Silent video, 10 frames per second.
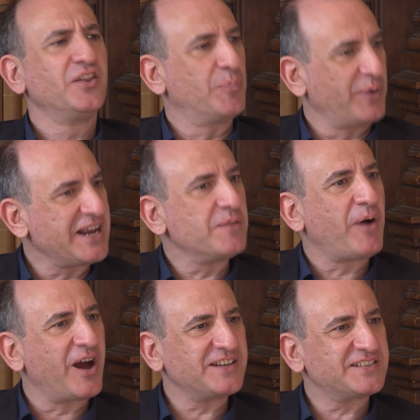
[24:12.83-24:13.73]
the Bring and
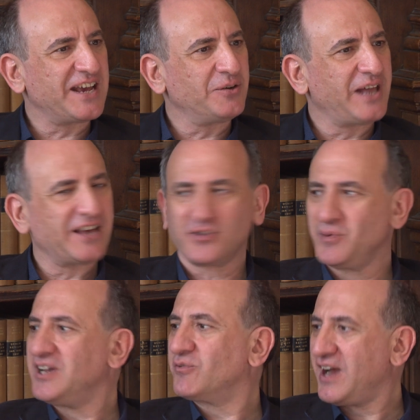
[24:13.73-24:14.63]
Buy sale last
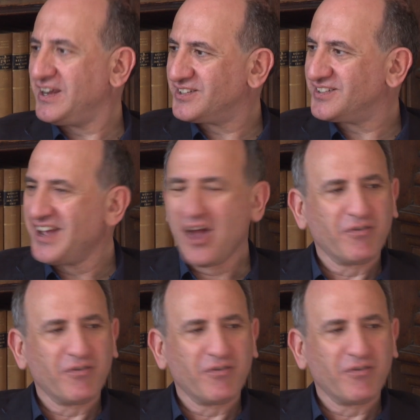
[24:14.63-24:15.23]
week raised